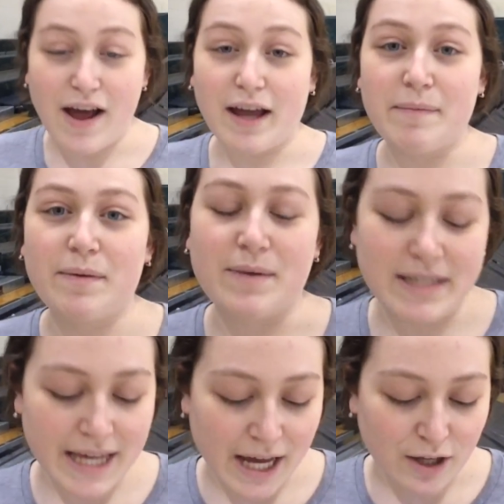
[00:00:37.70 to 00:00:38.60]
Eichmann
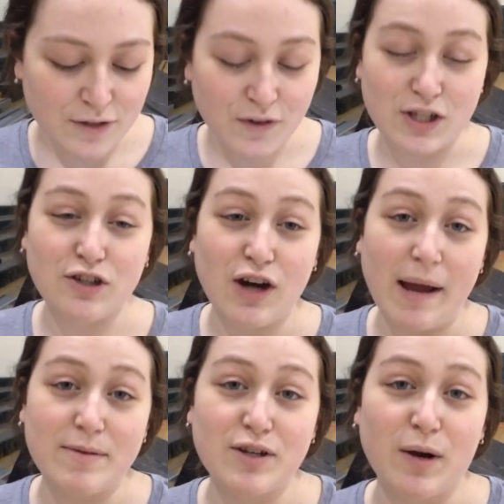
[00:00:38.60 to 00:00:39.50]
was killed for his
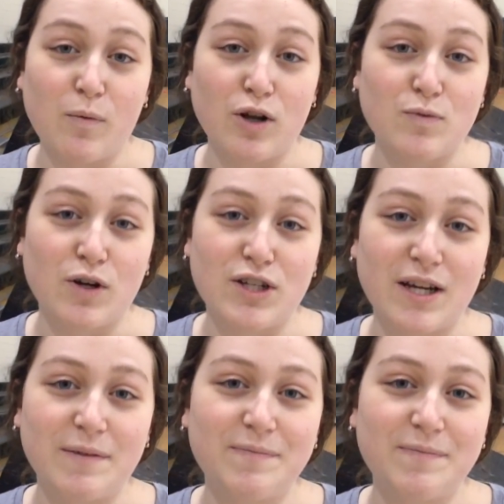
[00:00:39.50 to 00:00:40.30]
crimes during World War II.